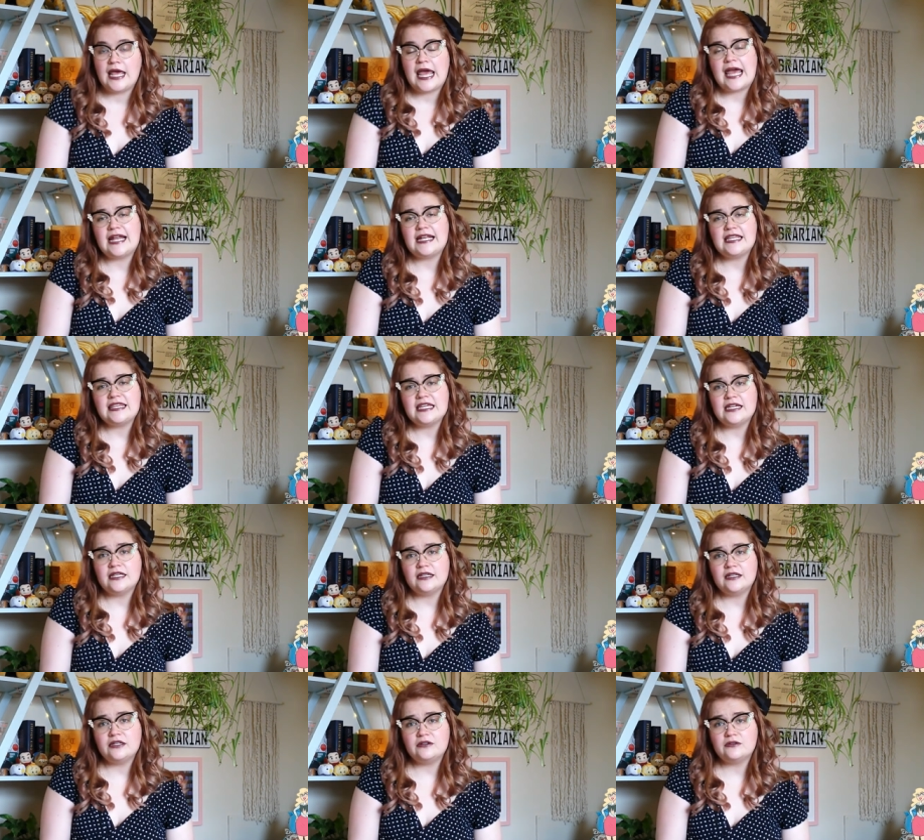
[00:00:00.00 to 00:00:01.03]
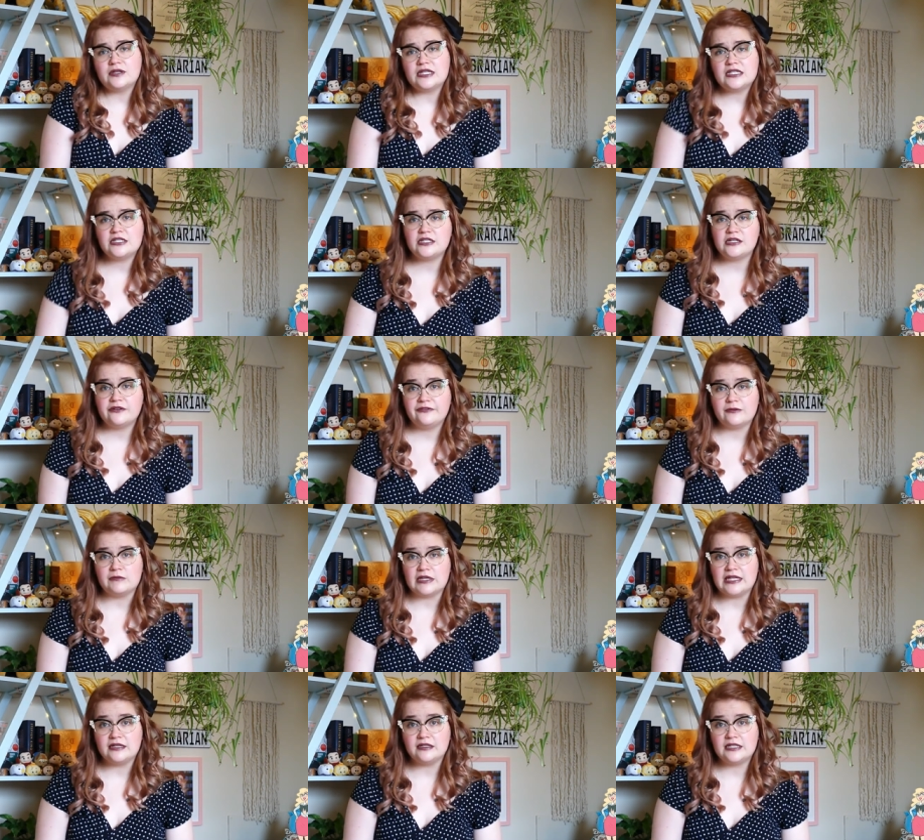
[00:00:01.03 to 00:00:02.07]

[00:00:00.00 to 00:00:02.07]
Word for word: And I think, you know, this year for me at